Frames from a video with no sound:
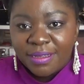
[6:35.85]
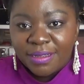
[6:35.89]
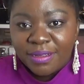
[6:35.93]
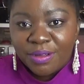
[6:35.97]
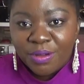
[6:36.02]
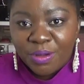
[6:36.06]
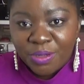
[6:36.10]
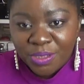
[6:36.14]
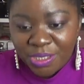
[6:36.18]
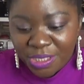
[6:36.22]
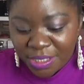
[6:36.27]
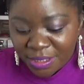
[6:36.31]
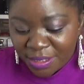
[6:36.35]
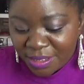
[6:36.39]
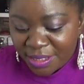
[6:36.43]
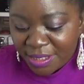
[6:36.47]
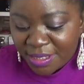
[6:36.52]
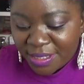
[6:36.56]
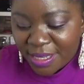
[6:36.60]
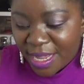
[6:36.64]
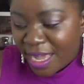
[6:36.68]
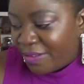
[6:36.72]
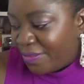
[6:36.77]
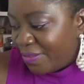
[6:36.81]
Gorgeous
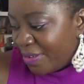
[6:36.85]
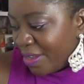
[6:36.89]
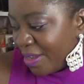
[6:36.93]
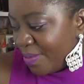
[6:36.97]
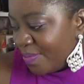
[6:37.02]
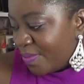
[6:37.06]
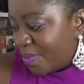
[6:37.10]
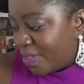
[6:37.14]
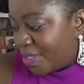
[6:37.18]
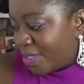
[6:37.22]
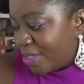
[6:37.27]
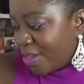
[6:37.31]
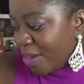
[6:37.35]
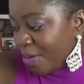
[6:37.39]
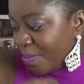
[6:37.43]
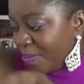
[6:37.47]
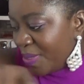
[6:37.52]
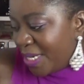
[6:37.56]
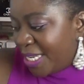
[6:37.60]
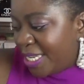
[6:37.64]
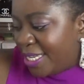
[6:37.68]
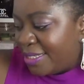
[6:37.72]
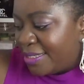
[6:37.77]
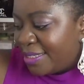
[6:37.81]
stuff. I'm so
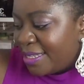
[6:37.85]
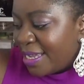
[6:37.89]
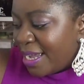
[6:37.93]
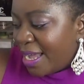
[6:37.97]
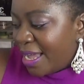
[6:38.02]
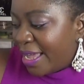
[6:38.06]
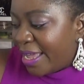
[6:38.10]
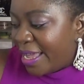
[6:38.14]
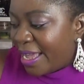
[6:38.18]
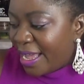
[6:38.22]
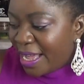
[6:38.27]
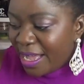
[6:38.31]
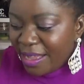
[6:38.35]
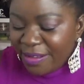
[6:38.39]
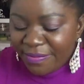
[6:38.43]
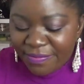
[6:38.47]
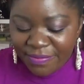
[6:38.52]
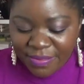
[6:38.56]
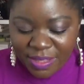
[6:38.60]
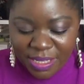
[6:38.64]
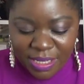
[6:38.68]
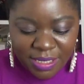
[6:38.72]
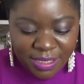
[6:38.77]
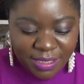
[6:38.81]
pleased I
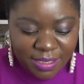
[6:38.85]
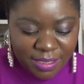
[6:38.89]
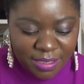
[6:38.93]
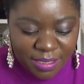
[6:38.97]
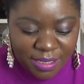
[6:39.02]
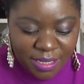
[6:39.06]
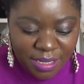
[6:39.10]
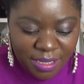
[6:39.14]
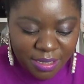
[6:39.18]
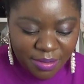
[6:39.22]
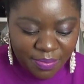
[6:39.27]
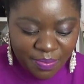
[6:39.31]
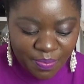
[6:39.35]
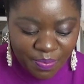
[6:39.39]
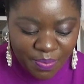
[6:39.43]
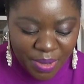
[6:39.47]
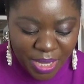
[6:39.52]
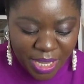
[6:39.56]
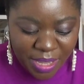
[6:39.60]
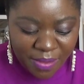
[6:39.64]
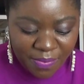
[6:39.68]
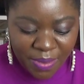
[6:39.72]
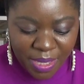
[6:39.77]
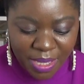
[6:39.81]
have this
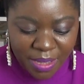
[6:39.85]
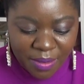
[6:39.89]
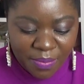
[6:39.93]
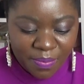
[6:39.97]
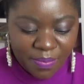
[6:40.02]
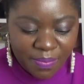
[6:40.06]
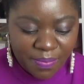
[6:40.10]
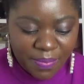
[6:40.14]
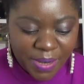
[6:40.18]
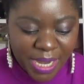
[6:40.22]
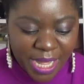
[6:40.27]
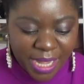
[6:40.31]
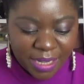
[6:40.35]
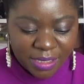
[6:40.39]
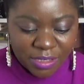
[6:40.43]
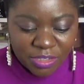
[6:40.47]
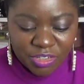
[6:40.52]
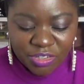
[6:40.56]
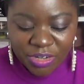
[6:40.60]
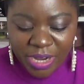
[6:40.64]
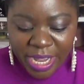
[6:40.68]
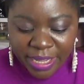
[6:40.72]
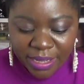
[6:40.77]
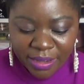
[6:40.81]
baby Black
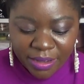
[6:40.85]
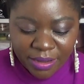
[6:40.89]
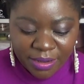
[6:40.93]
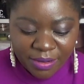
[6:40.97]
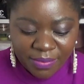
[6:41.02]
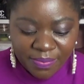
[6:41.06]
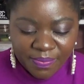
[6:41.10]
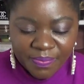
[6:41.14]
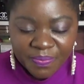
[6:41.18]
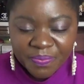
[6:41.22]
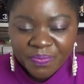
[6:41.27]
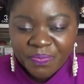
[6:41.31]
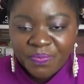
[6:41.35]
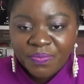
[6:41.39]
Dragon.